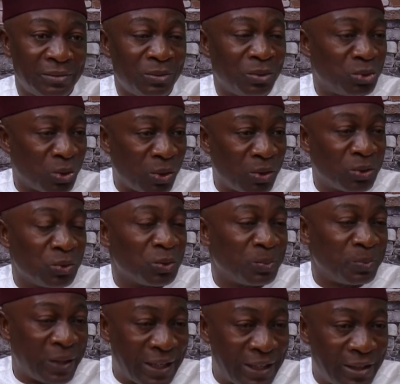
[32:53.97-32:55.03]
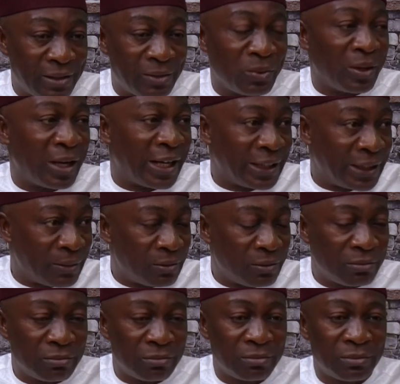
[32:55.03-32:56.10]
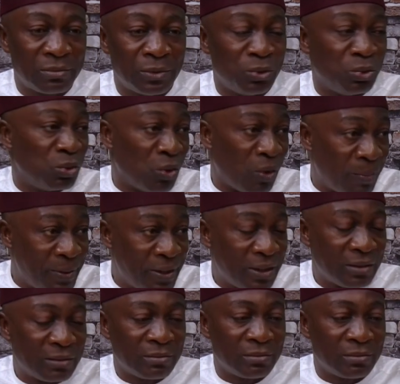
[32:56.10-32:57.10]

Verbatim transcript: You talk, you speak, you argue, you lobby,